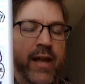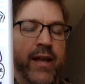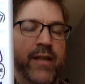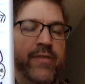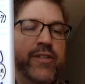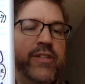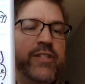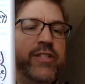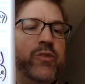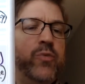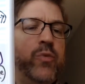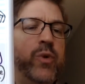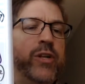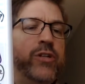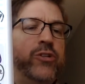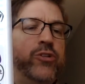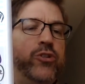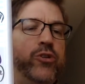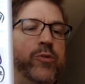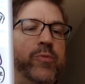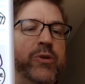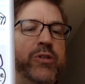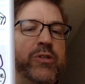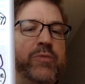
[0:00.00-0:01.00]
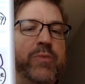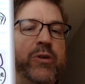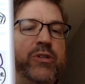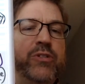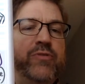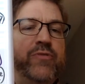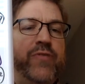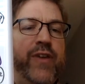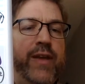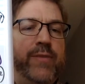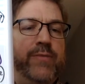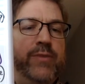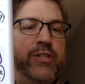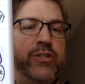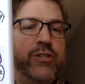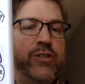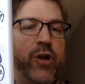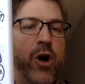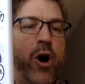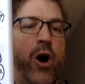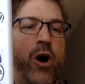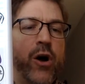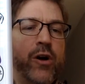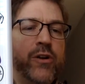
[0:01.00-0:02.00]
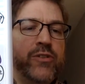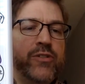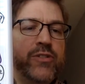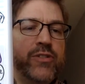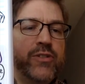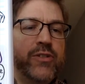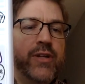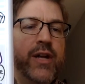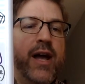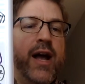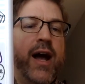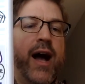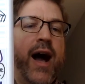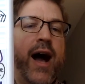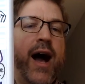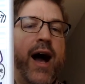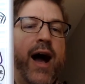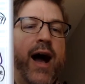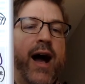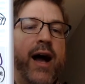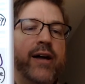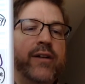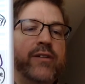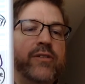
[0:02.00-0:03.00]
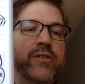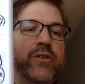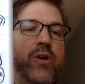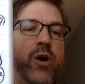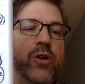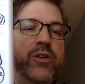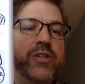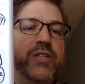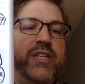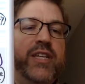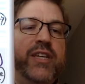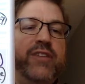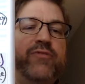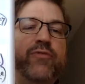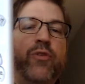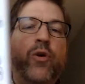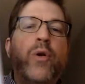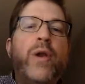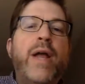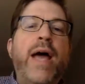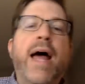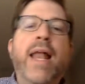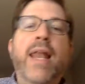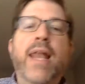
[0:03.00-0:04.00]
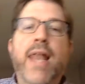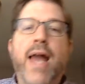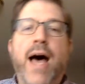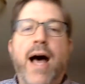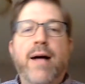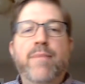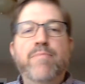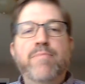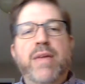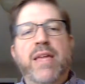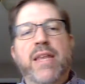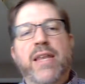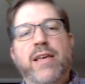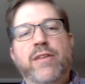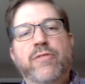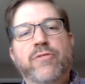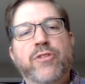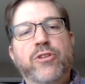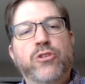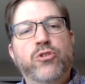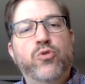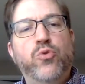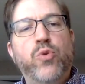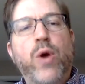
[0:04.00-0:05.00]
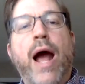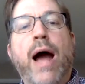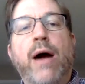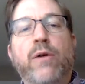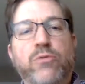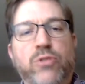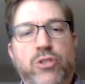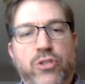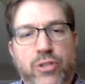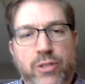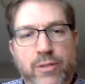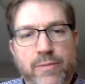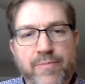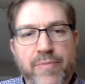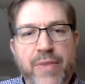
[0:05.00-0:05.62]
This is one of Schubert's most famous songs called Die Forelle, meaning the trout.